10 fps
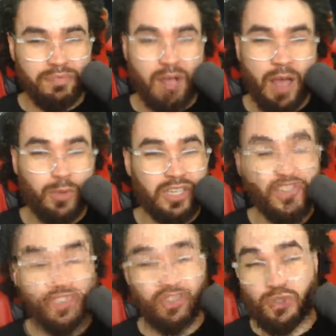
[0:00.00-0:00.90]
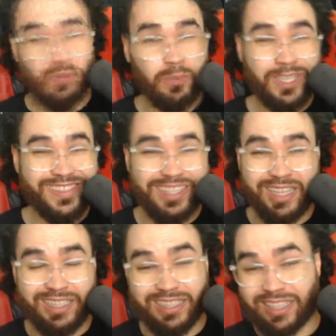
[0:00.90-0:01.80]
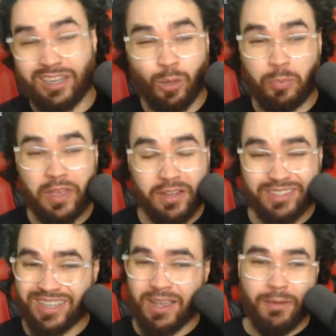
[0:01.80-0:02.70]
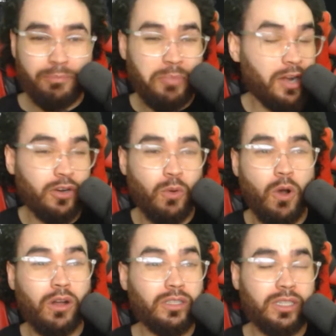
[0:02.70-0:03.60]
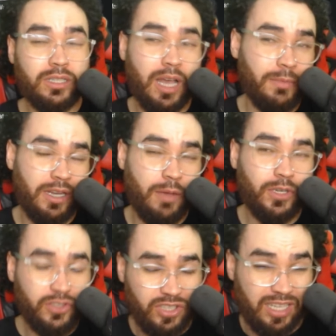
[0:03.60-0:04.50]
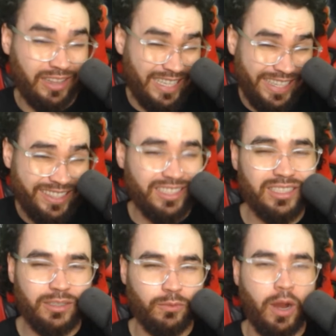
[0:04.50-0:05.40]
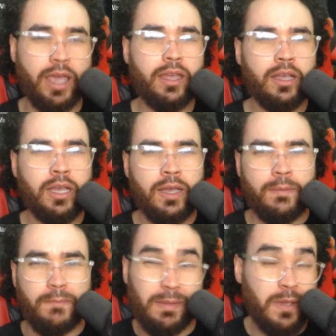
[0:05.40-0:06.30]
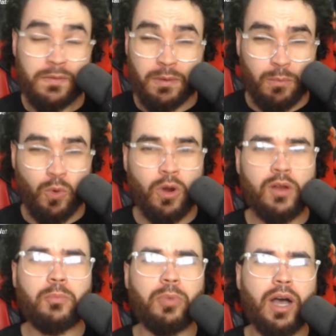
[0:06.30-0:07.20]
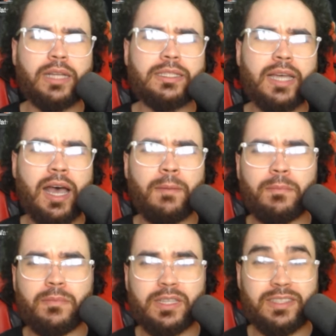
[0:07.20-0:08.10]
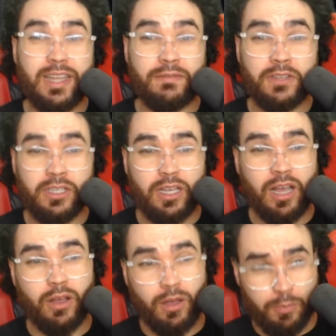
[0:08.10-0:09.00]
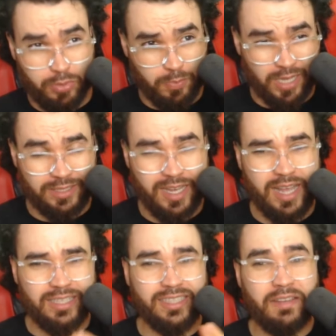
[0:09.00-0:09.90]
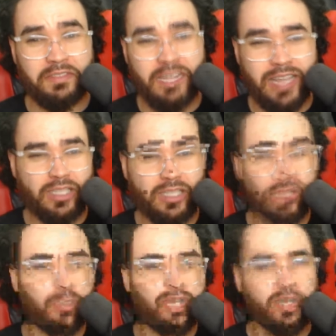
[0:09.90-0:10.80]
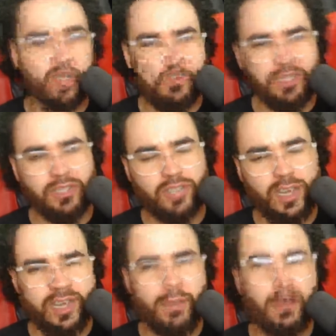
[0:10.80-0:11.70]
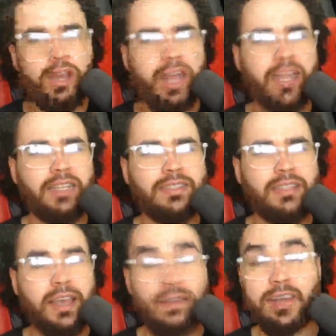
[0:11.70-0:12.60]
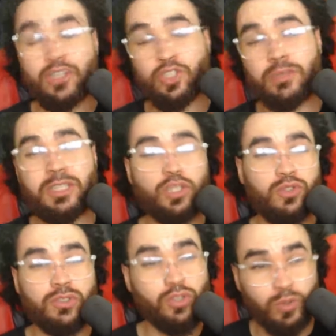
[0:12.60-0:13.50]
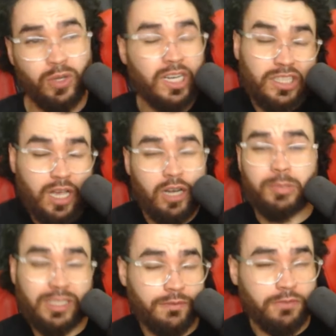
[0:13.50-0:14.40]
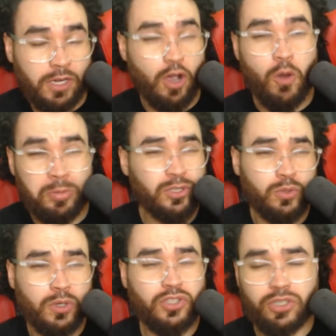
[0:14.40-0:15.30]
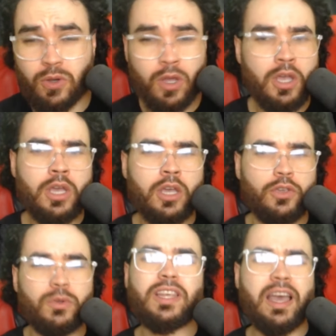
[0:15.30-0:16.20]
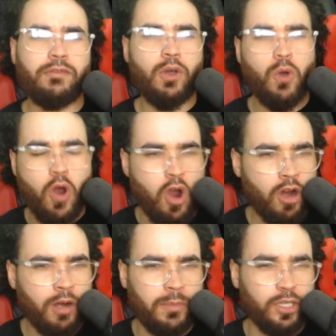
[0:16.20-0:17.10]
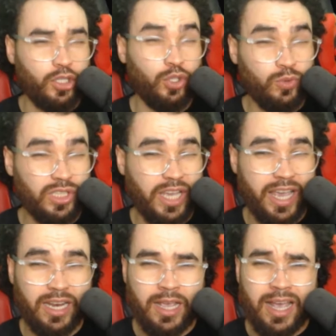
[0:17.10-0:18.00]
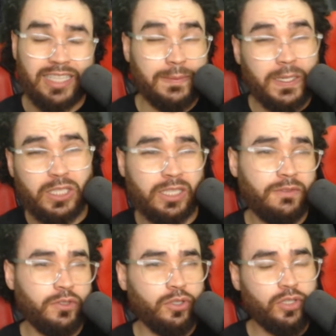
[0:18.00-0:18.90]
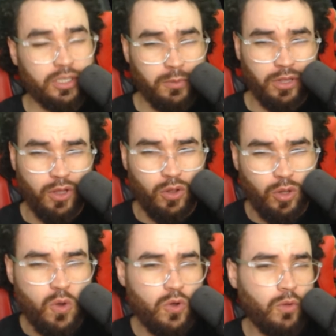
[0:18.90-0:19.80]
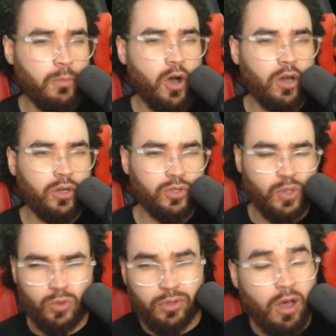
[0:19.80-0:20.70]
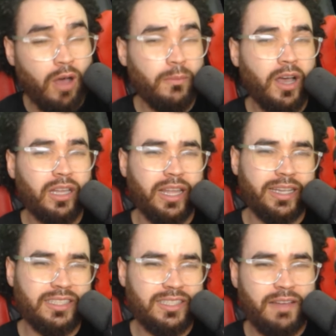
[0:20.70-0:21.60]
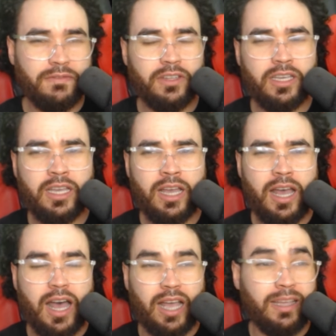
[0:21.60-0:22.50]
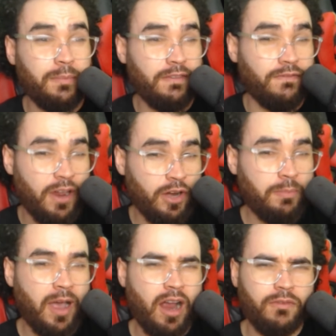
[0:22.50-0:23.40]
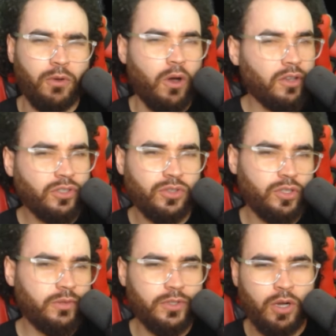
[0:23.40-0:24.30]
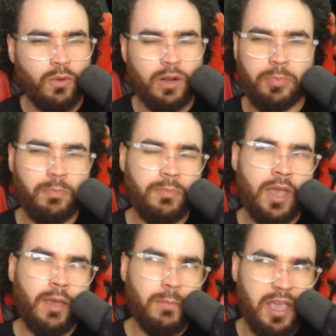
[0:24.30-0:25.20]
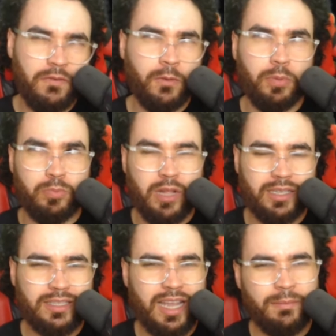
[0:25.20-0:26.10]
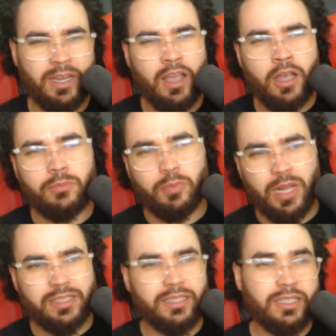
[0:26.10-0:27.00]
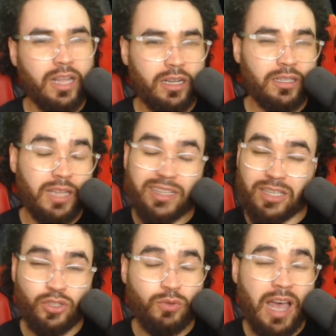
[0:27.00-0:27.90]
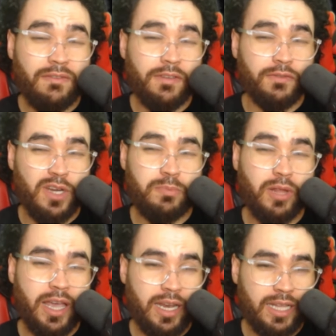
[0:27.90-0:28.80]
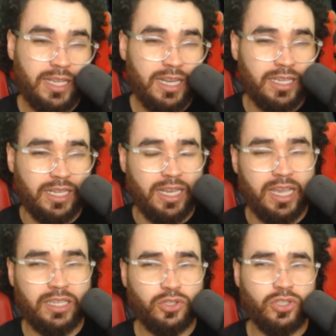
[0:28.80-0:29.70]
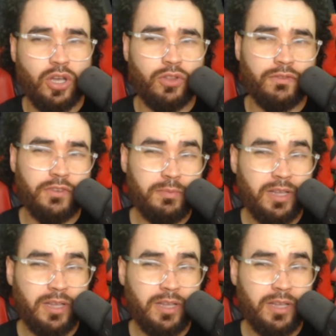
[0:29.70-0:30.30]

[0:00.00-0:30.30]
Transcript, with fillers: I would assume it's a little bit better quality. I mean, I would at least, right? maybe even more. But um, it's definitely uh, Perplexity definitely has a lot of potential. I'm excited about it, and it's uh, an extremely useful tool, and it's 100% free, open source, so you really have no harm using it, especially if you're using it with local models or Llama. Like it's definitely uh, can be very powerful. Also, too, if you don't want to pay for Perplexity, I mean Perplexity, look like they do have a free plan at the end of the day, so the free